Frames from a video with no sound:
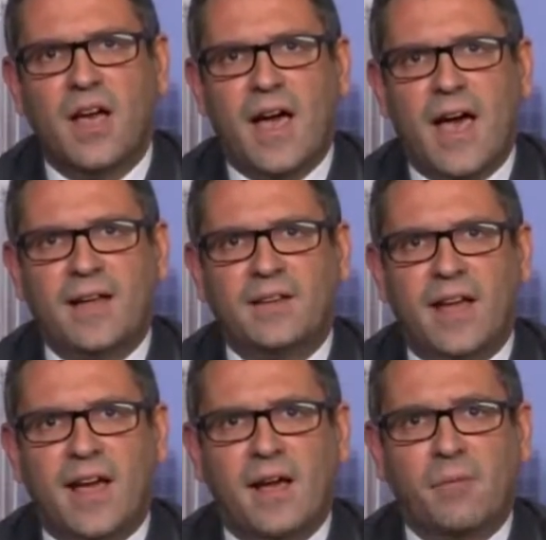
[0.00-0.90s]
And
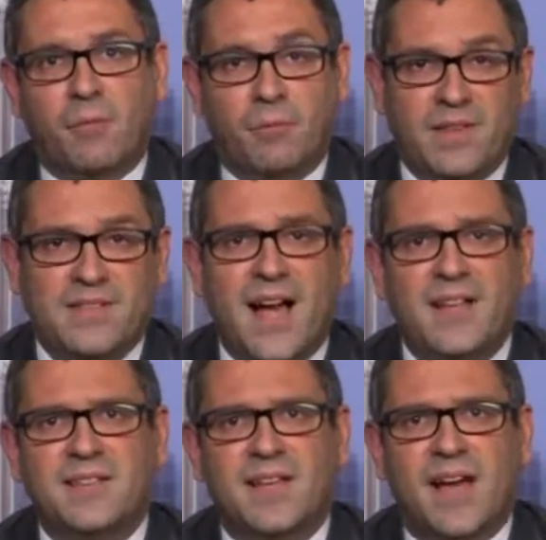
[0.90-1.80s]
uh,
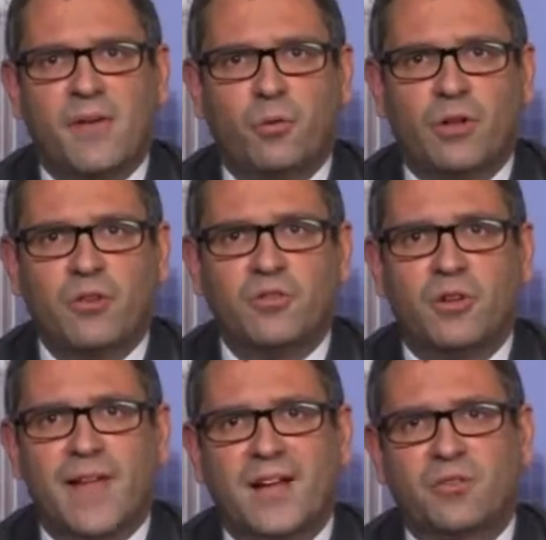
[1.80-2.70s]
besides that, I would also
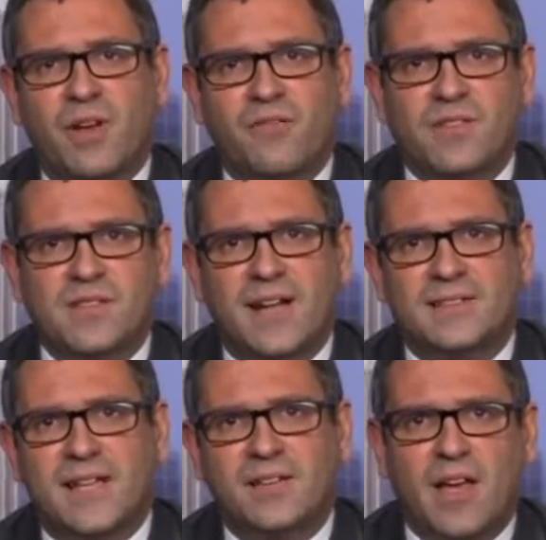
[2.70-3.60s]
like to emphasize
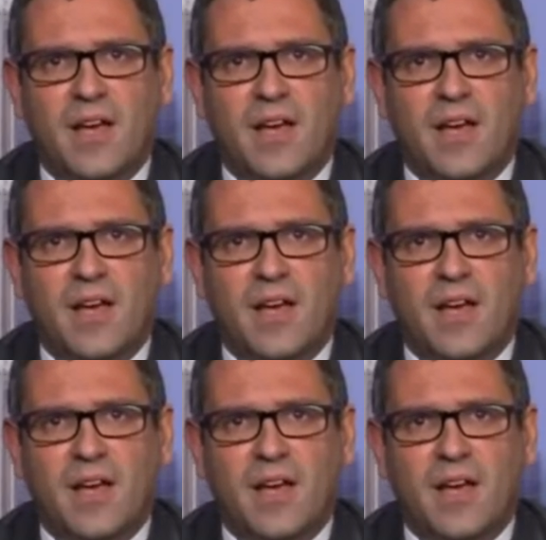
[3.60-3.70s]
that